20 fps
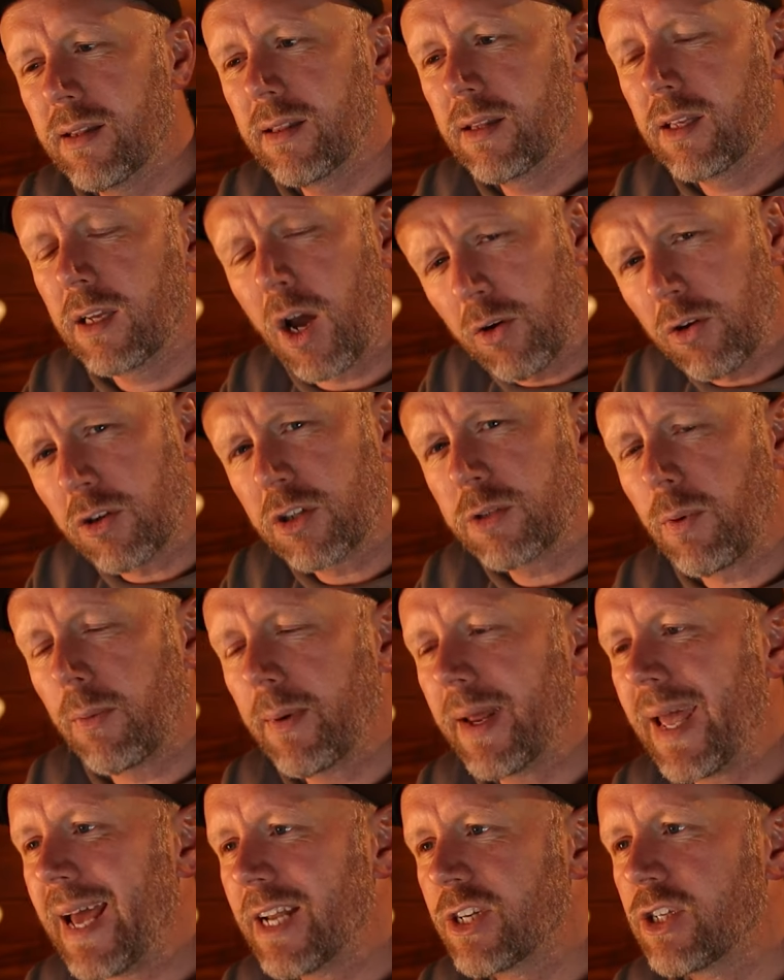The Godox
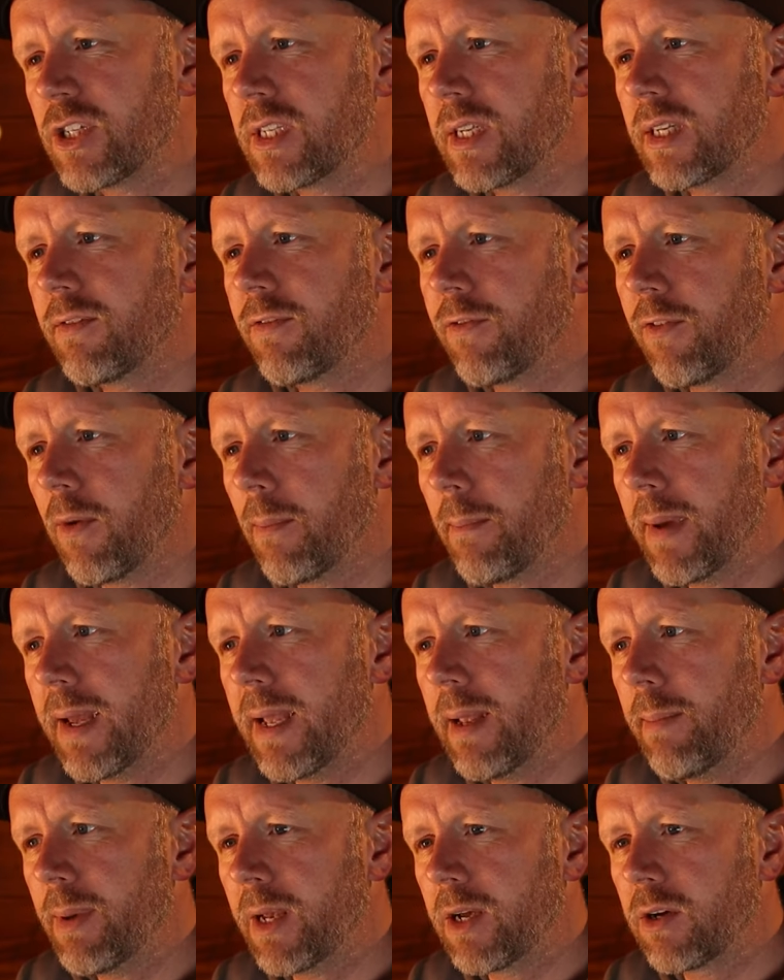probably edges it for
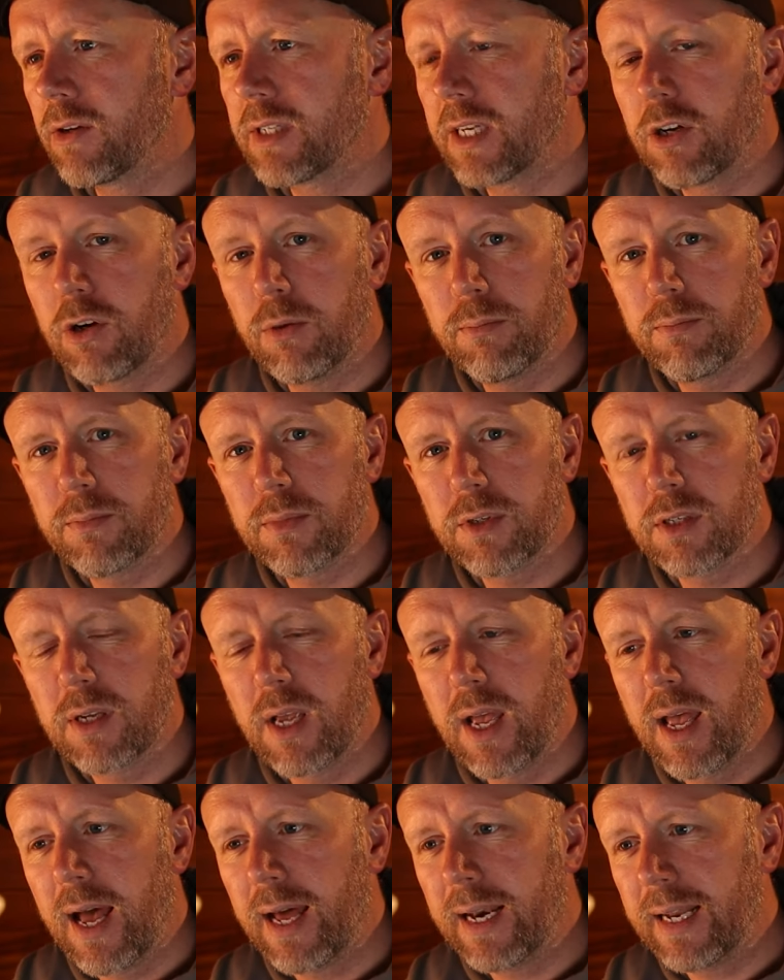me because it comes
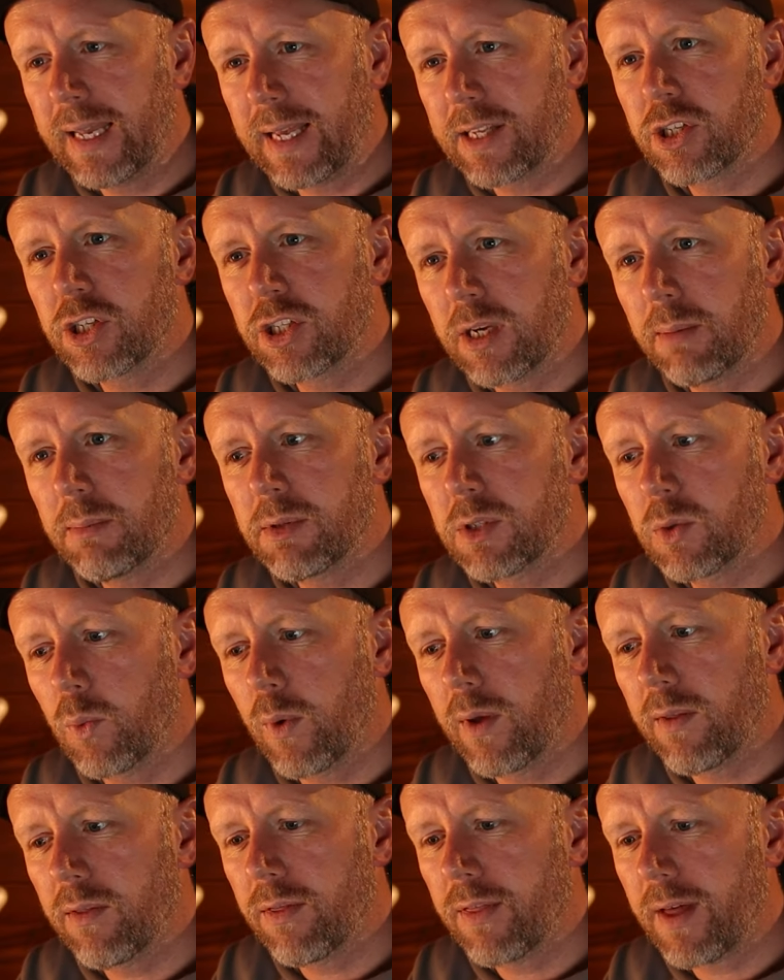and it gets shipped
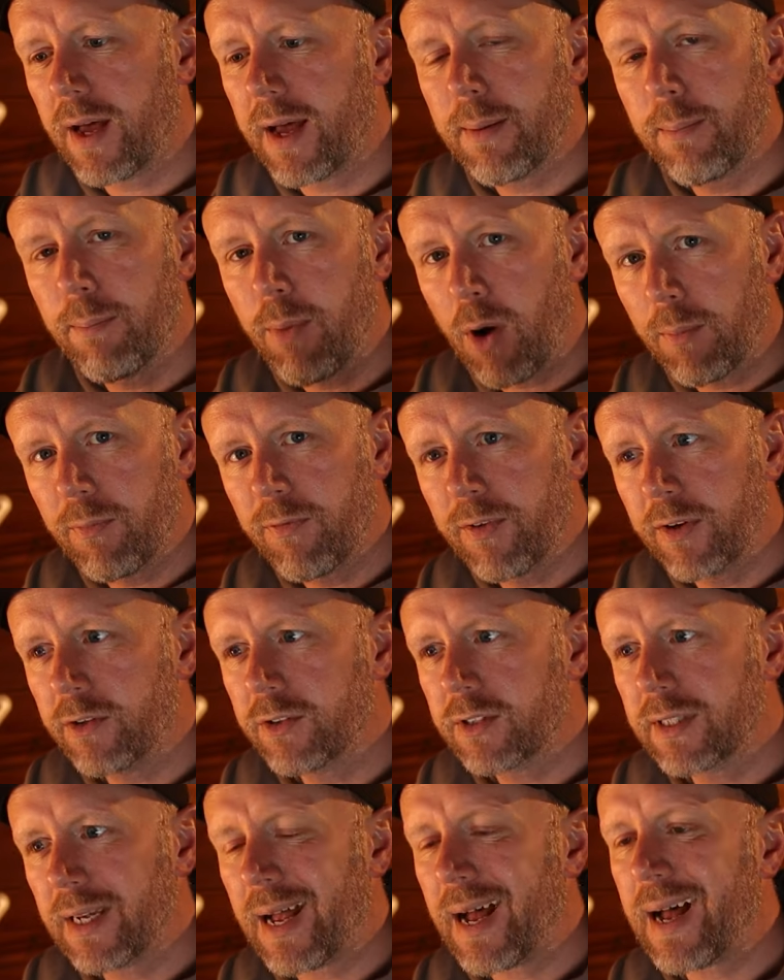with that pop
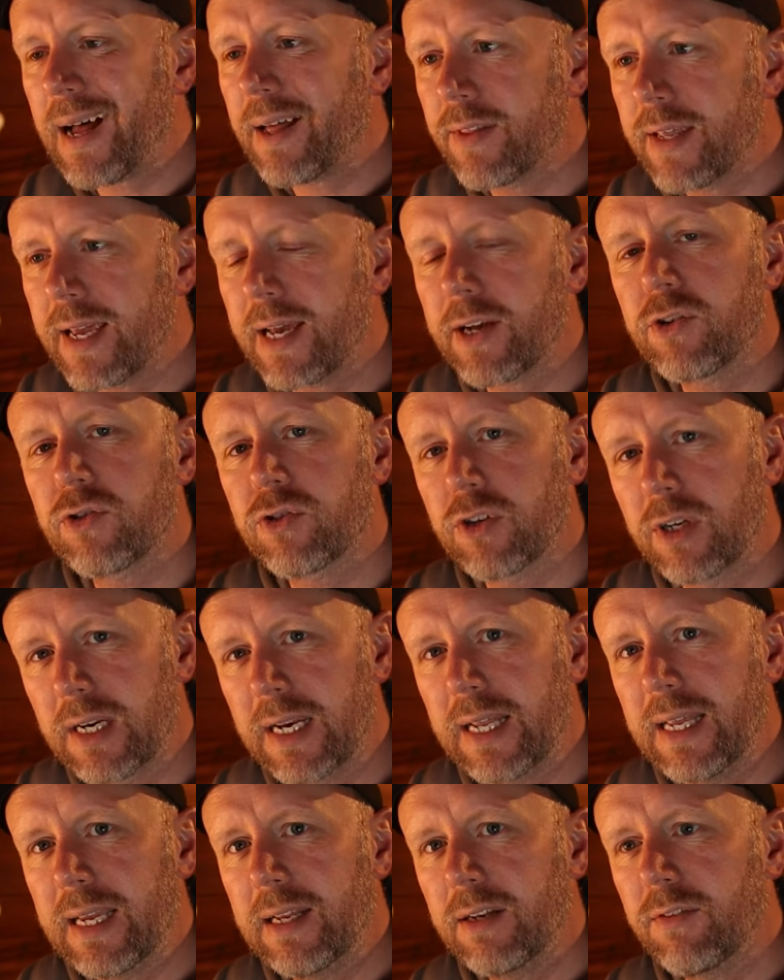filter and the extra
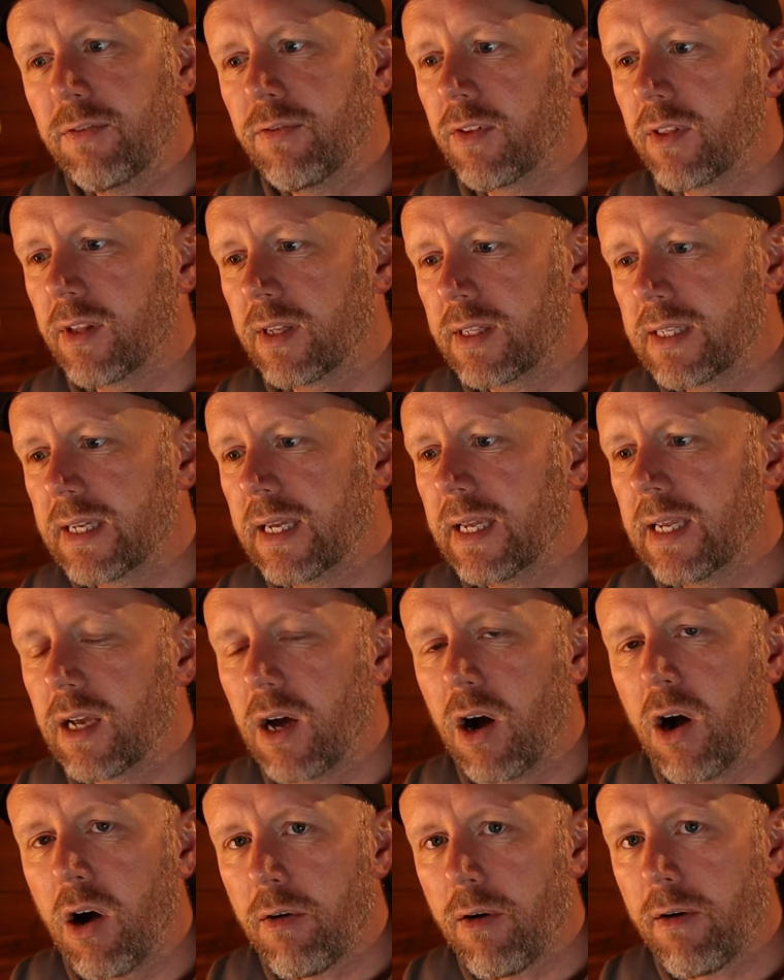lead for the
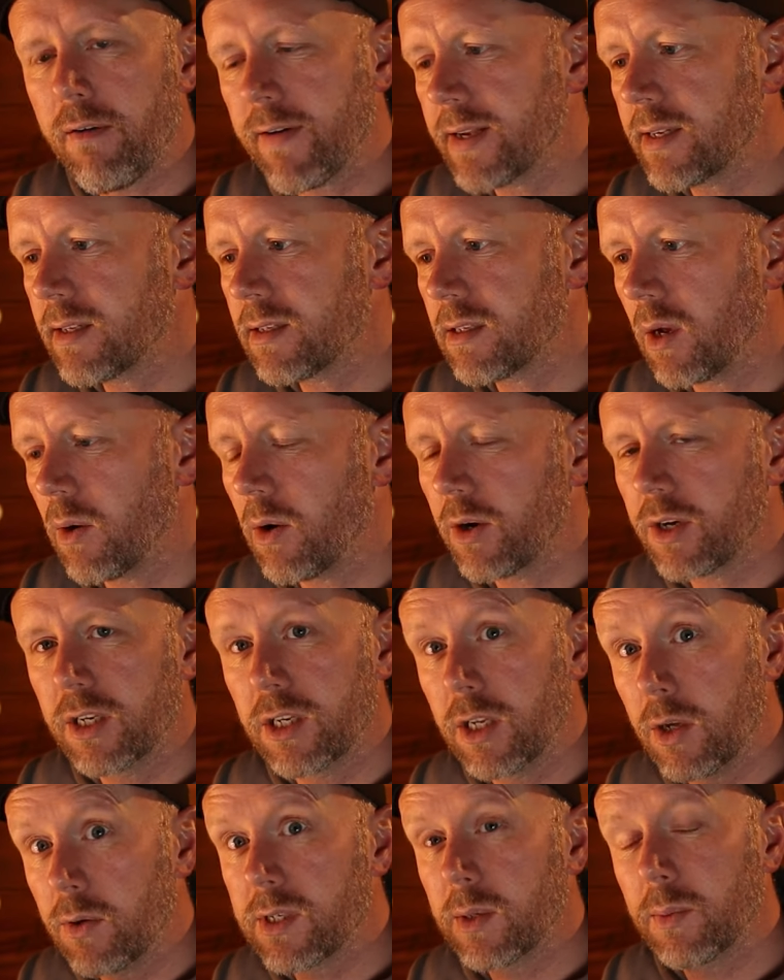TRRS, so I
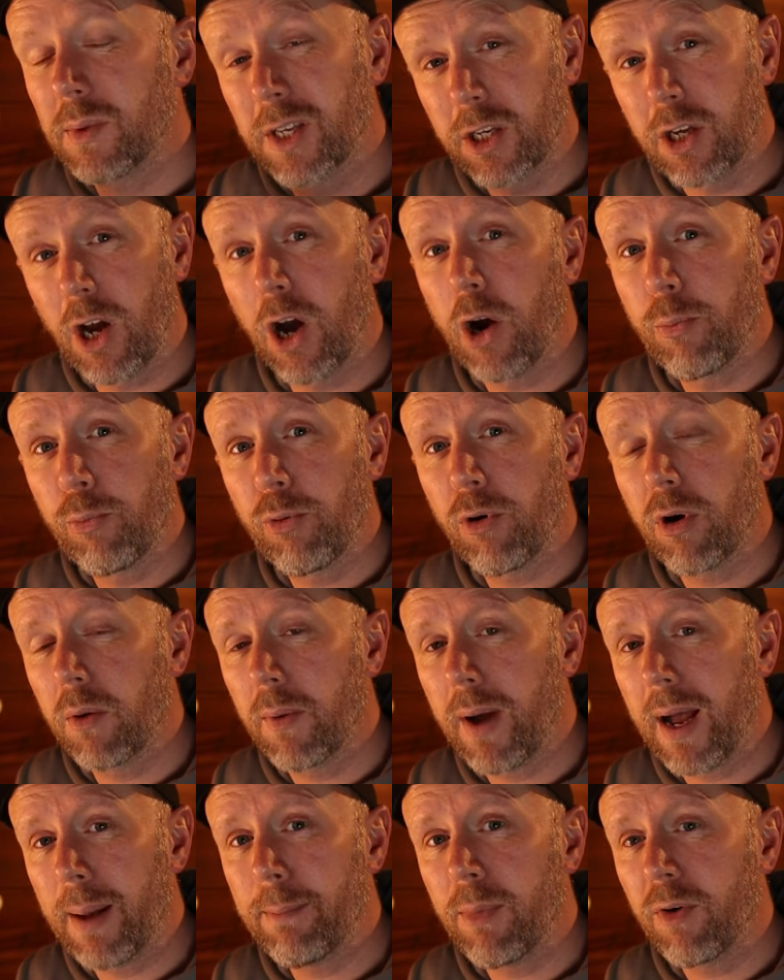can use it with the
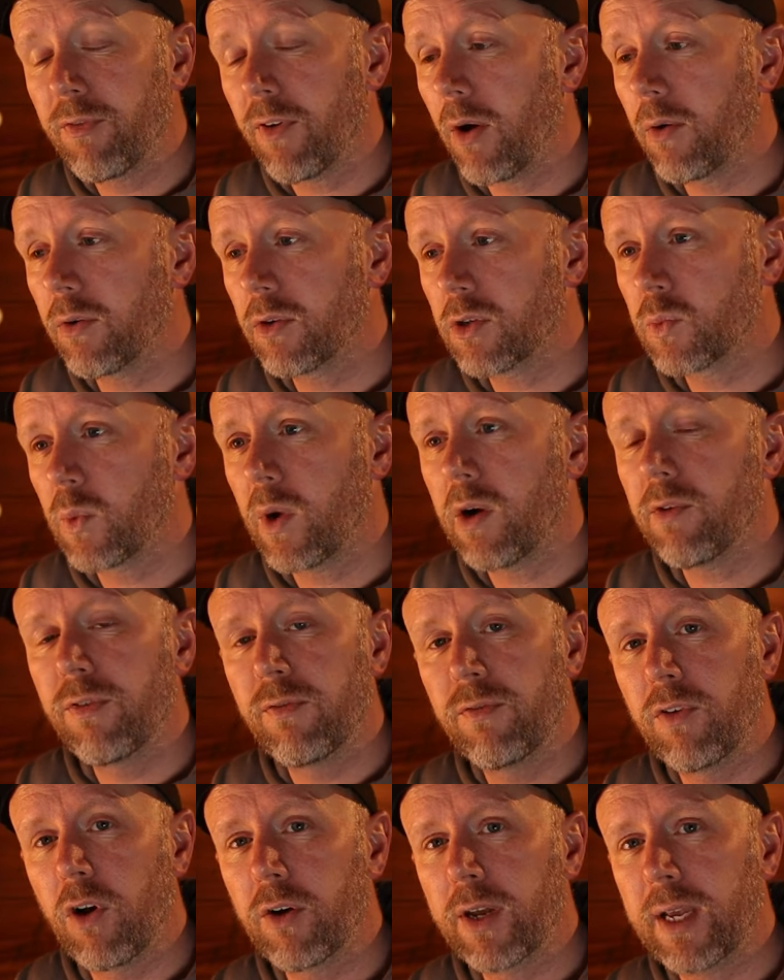GoPro and my phone as well
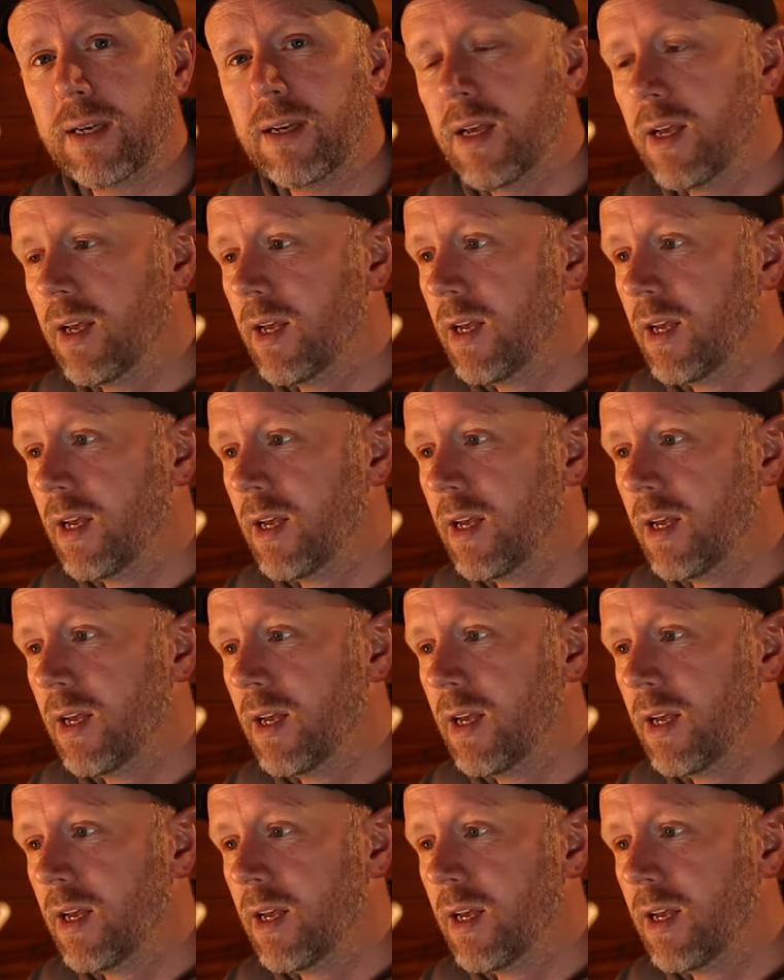for vlogging.